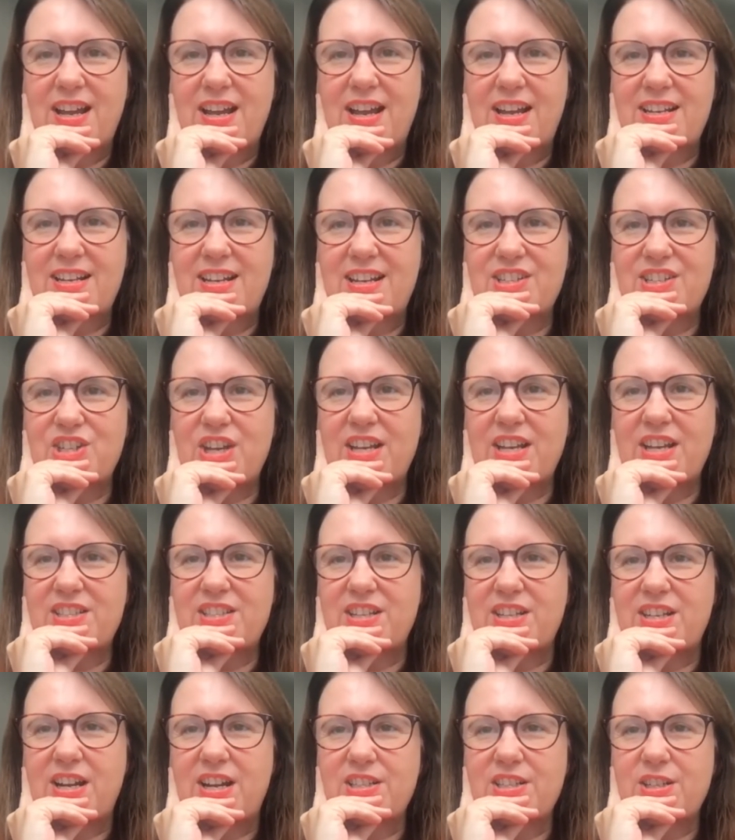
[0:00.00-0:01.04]
And
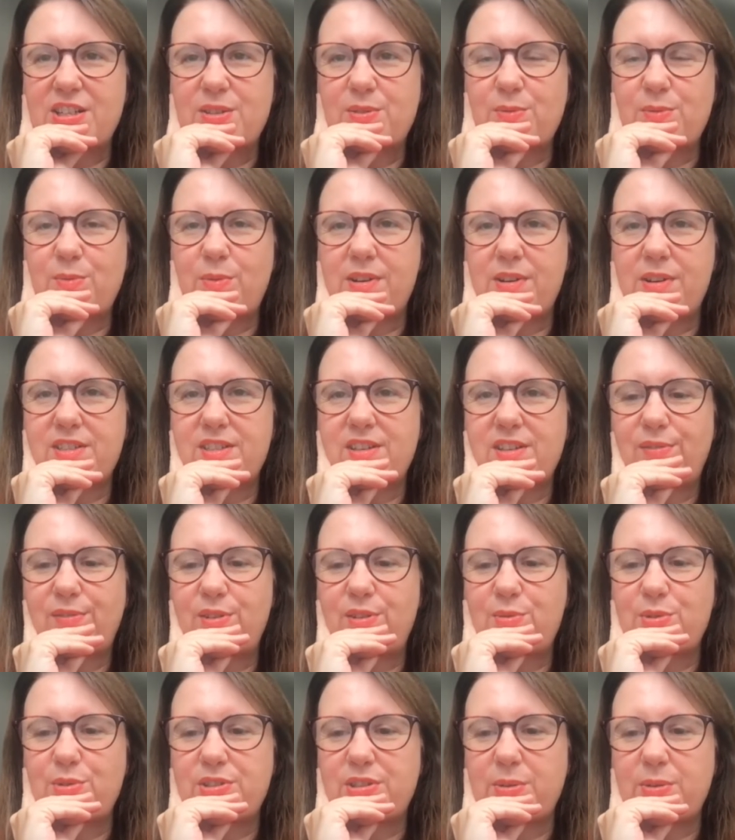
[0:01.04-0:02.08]
Jason, I just wondered if
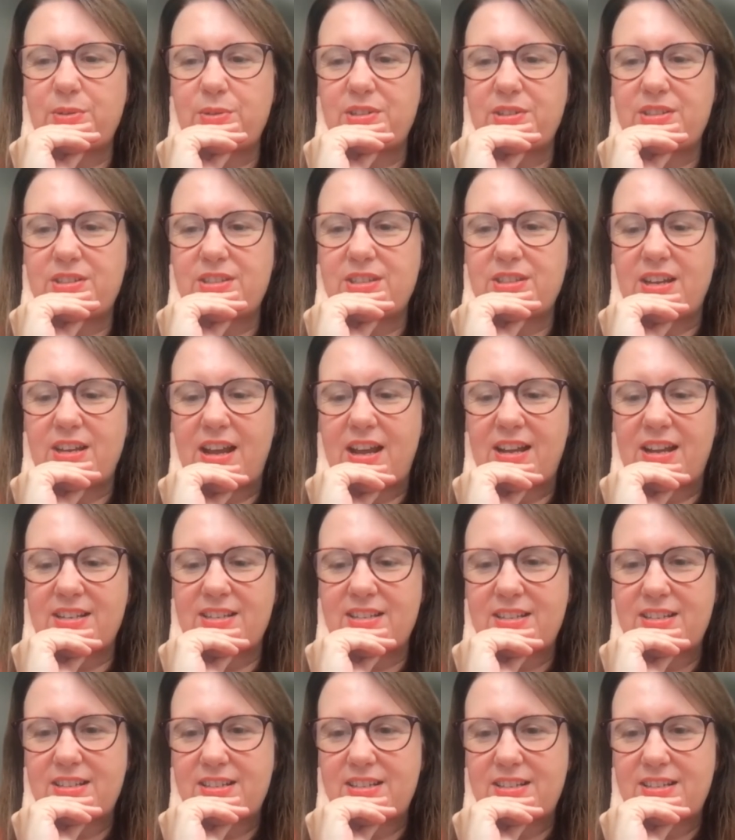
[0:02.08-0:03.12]
you also wanted to add
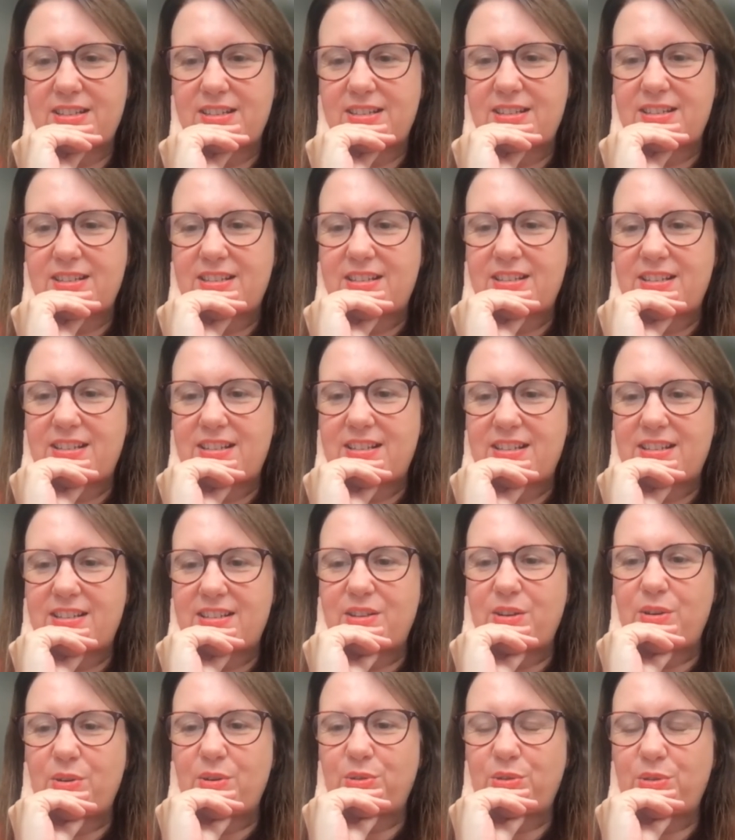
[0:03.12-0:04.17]

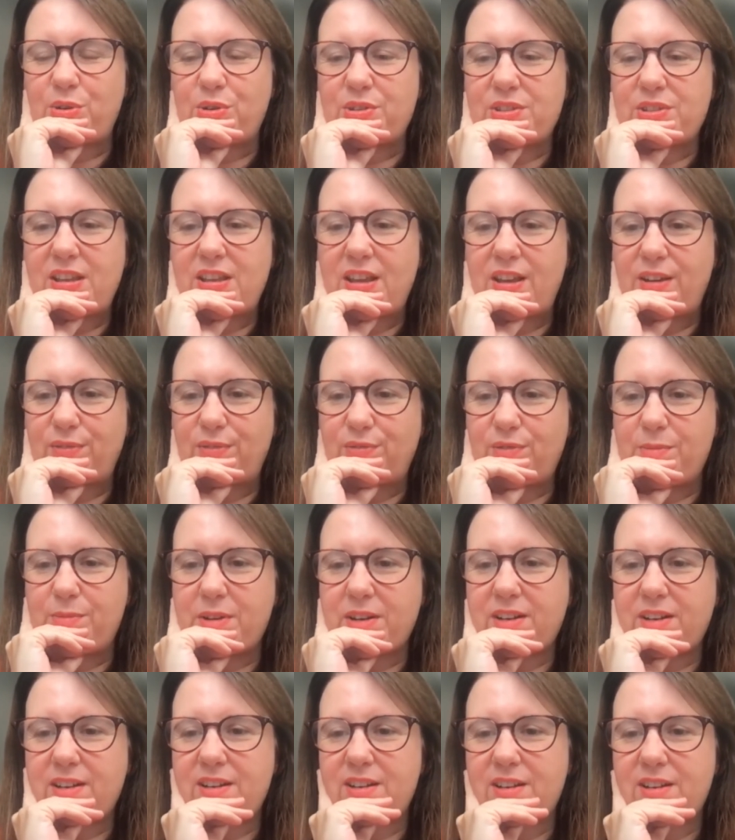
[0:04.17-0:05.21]
your thoughts here from
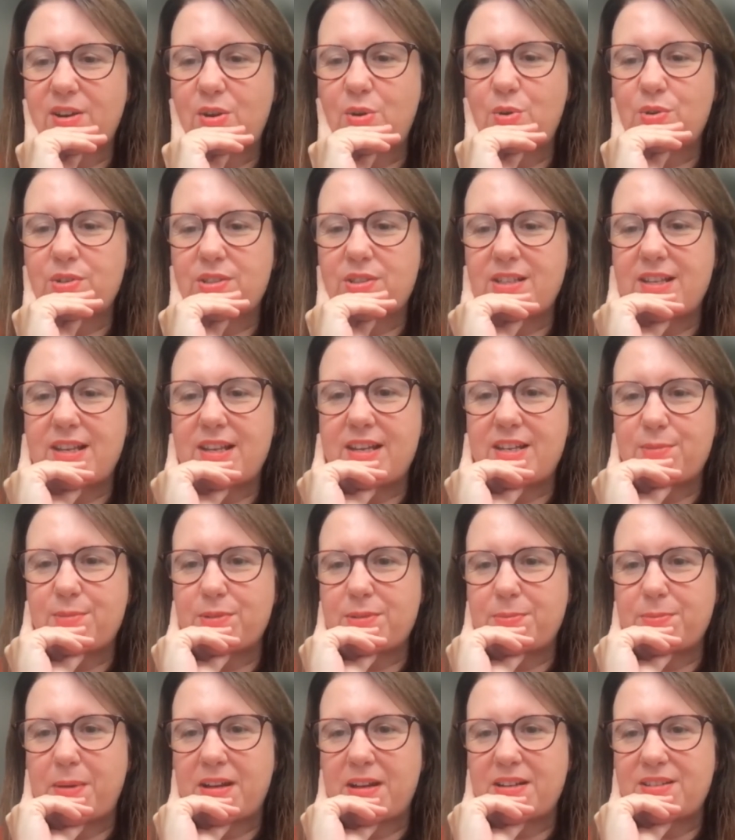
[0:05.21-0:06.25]
a course lead
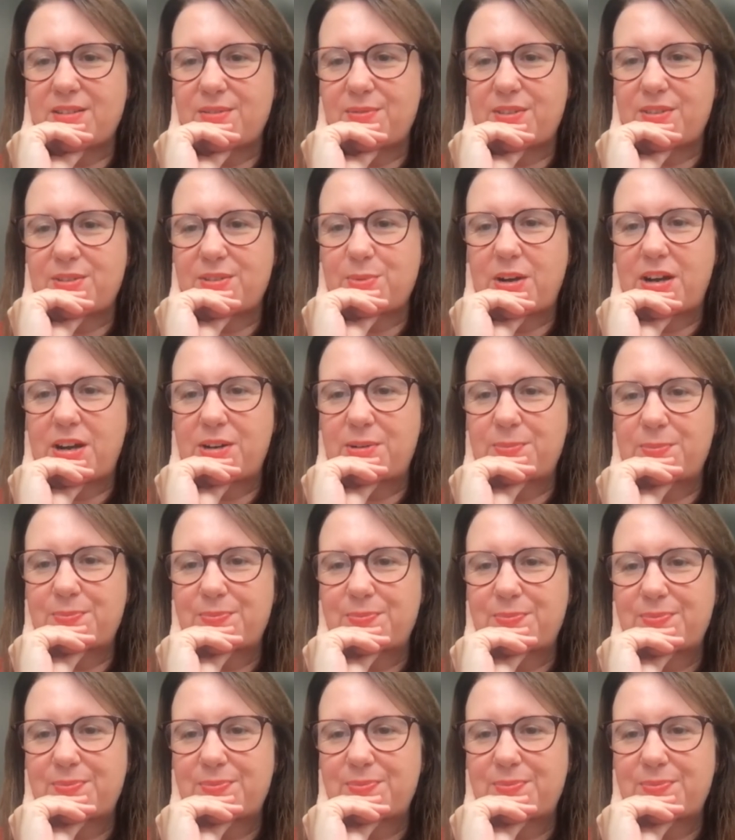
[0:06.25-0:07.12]
perspective as well.